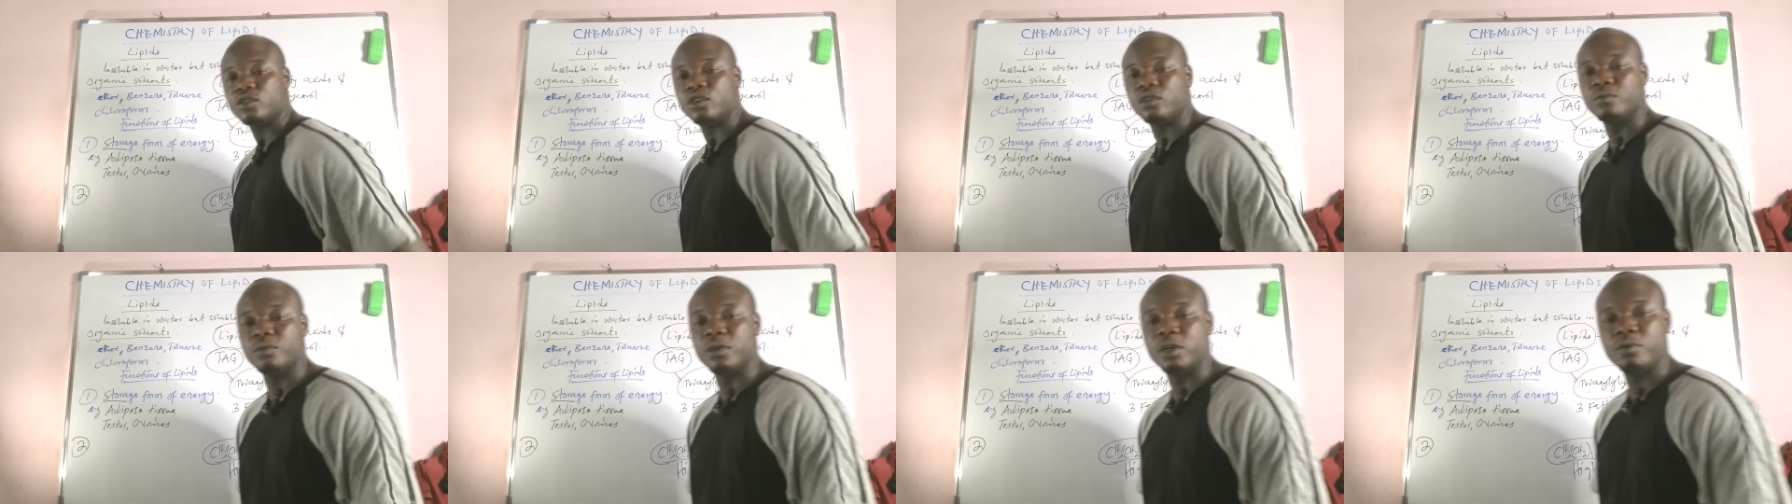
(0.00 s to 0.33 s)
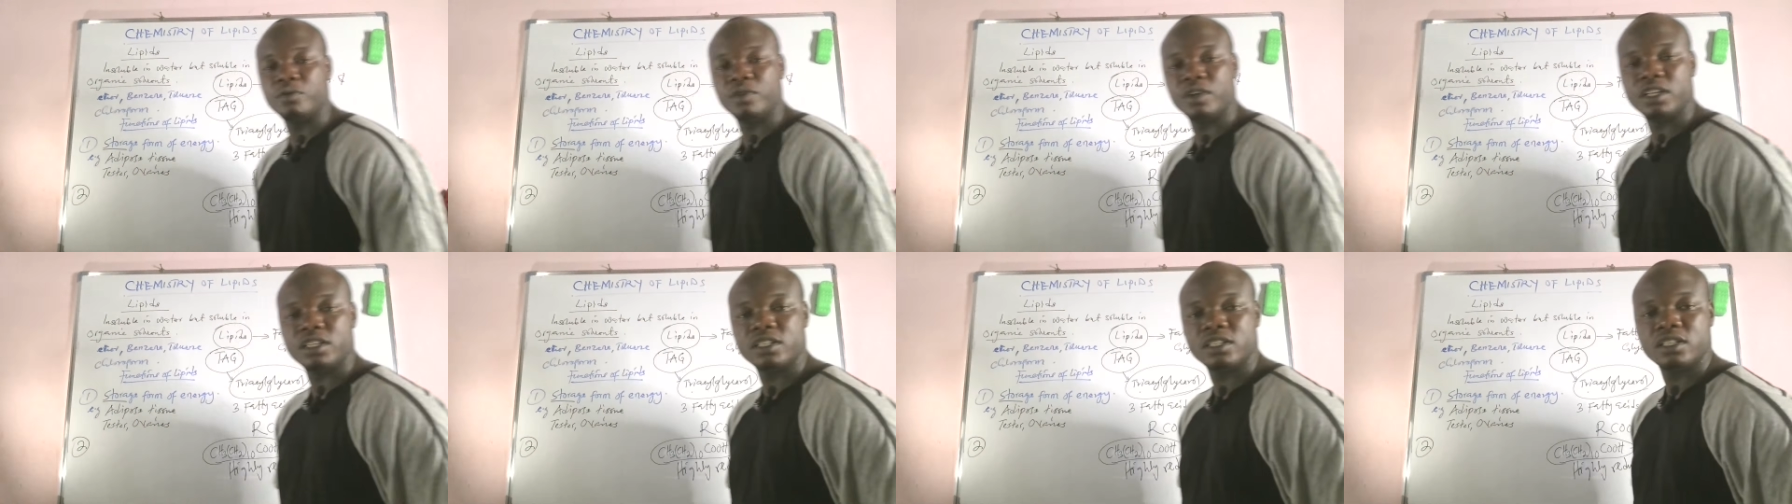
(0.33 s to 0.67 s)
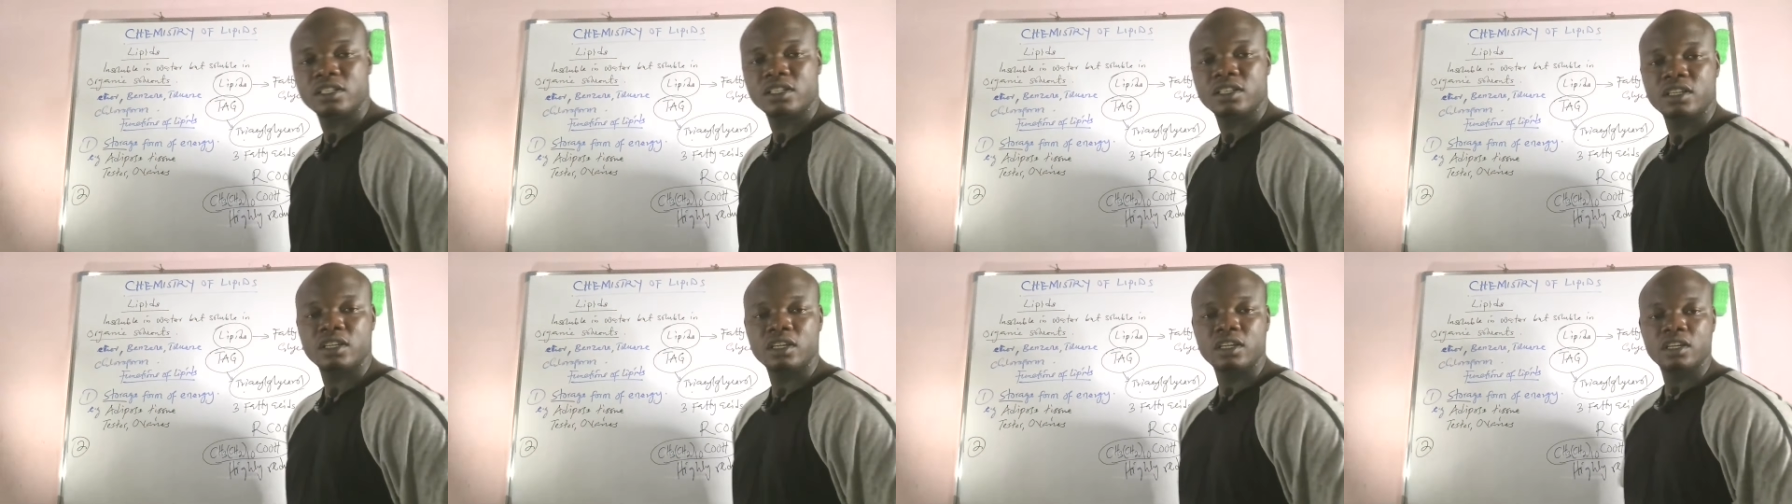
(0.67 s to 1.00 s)
of lipids?
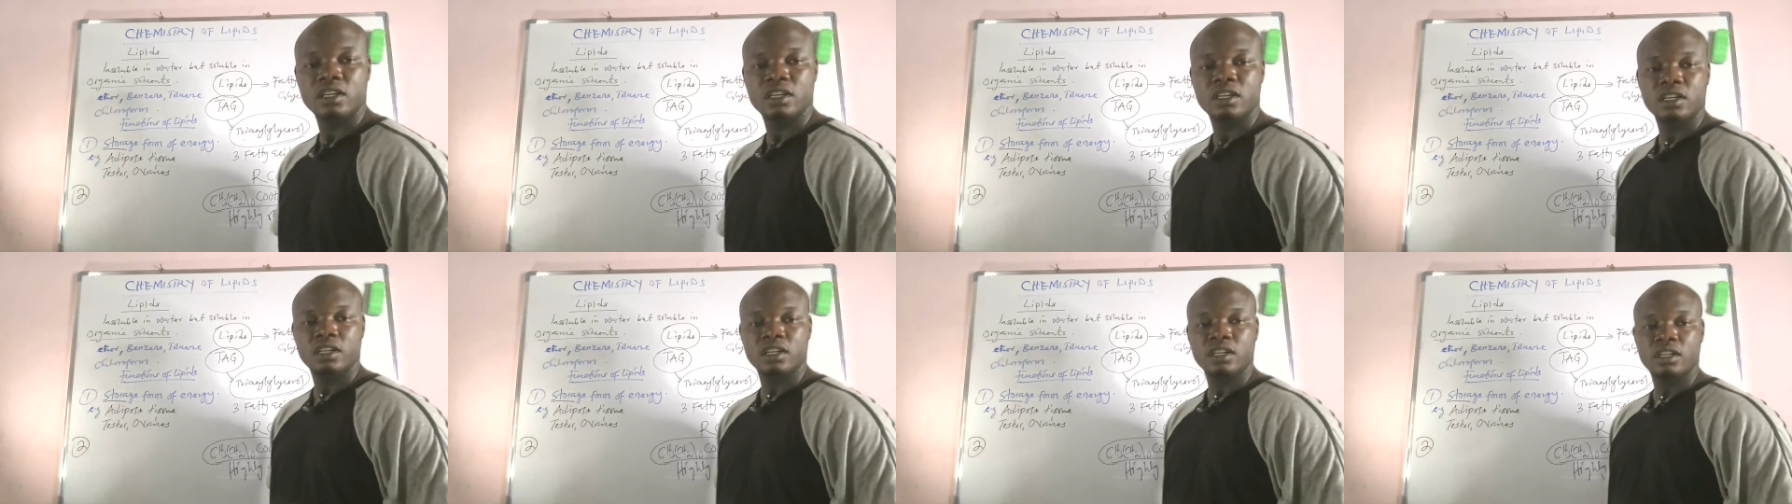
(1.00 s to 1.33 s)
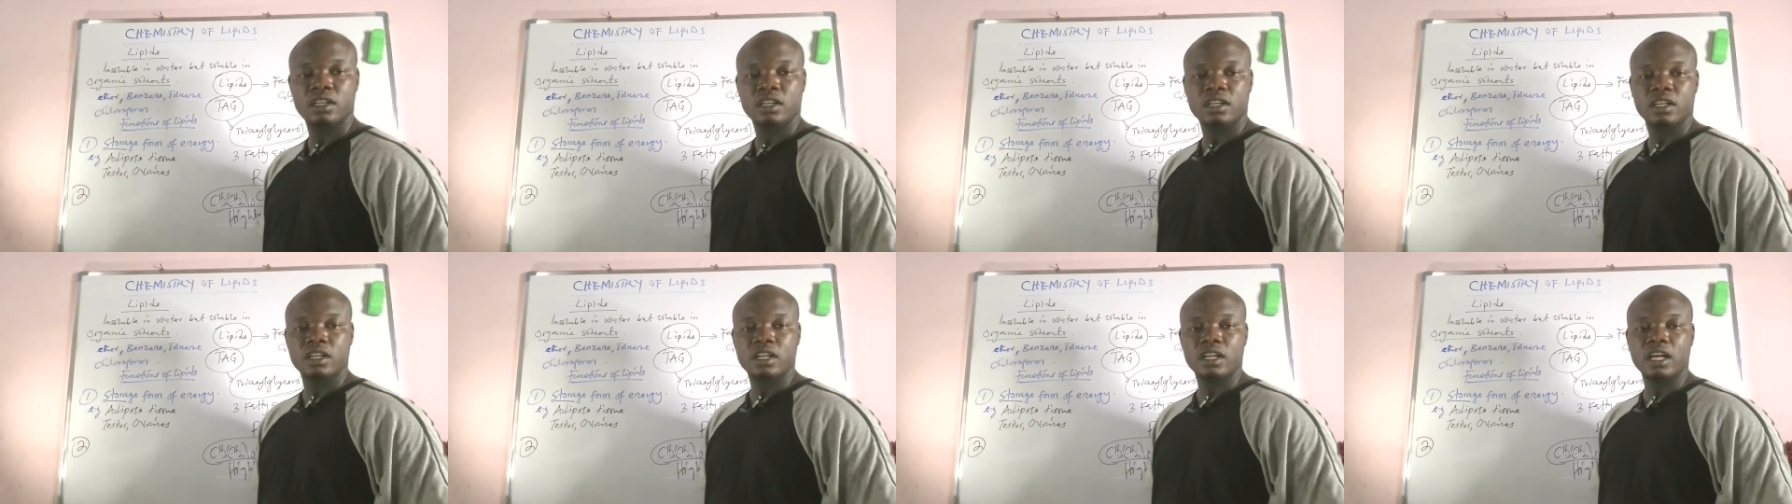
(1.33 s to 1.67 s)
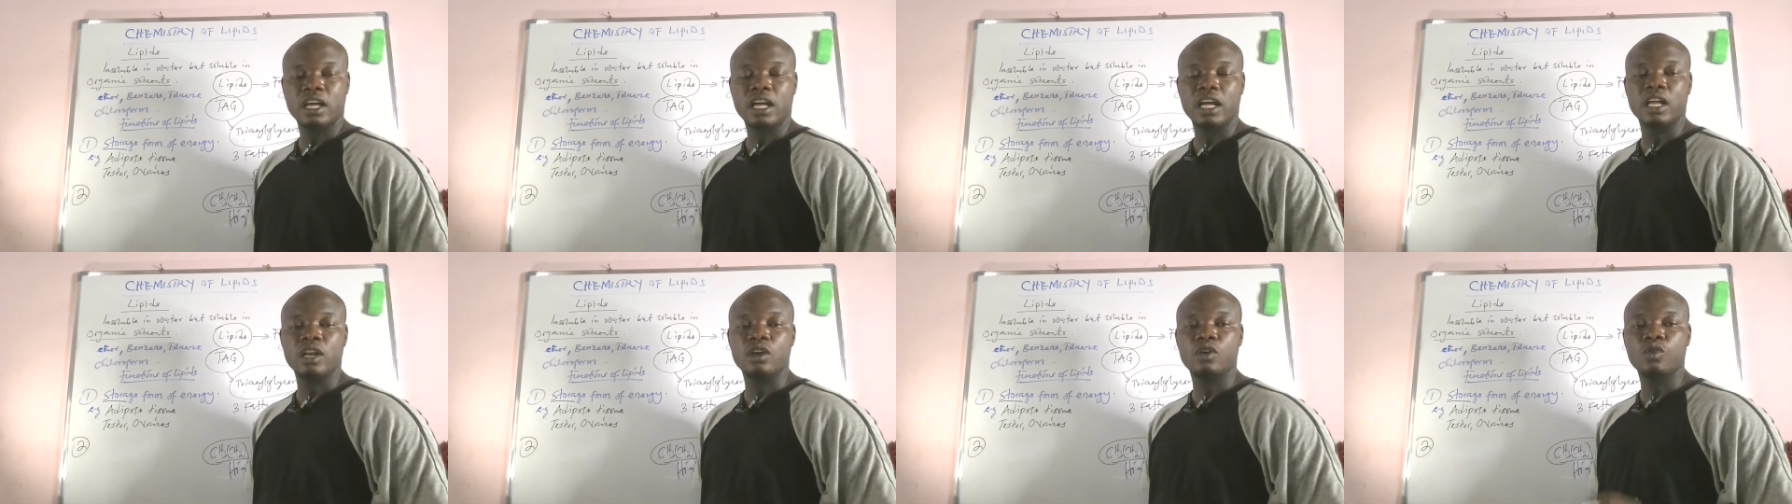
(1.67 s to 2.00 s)

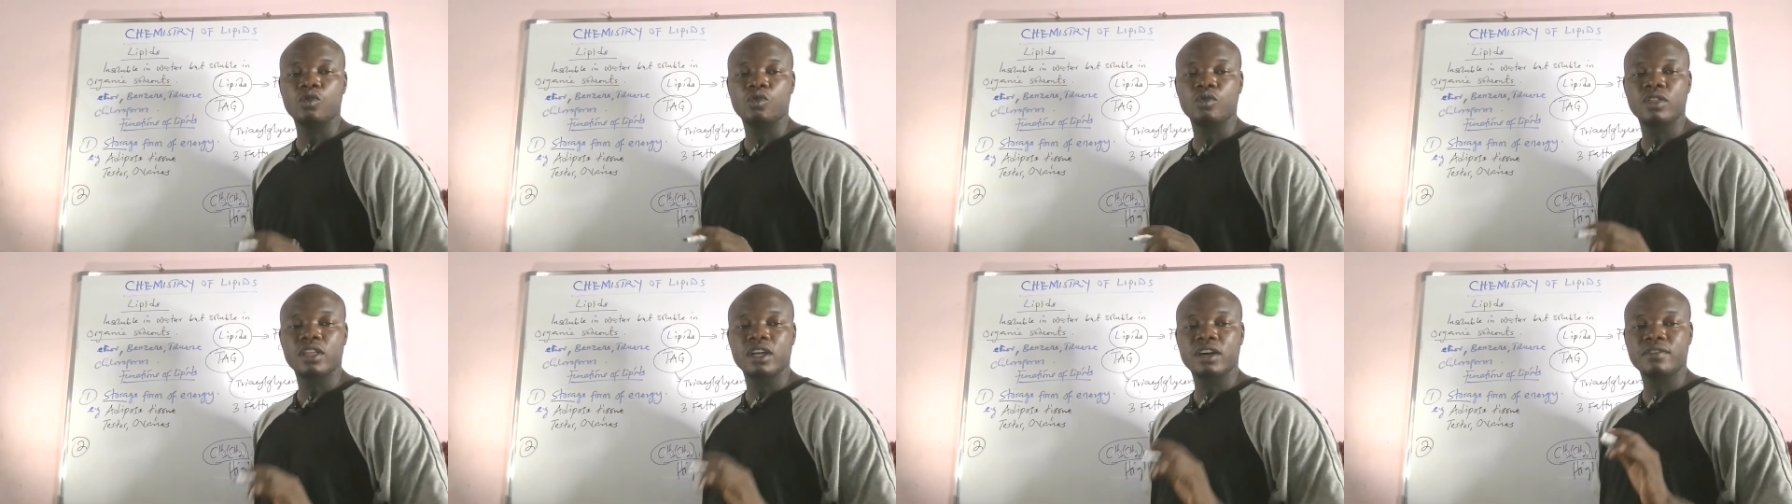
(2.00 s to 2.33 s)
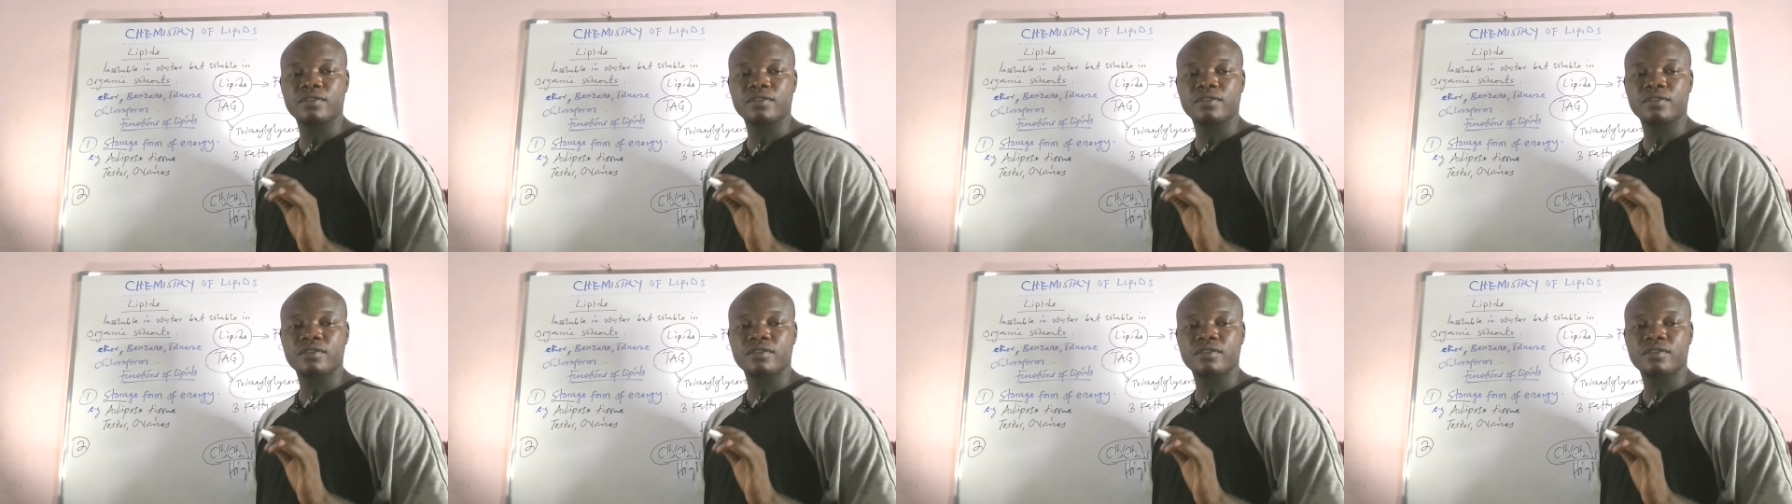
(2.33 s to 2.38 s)
Another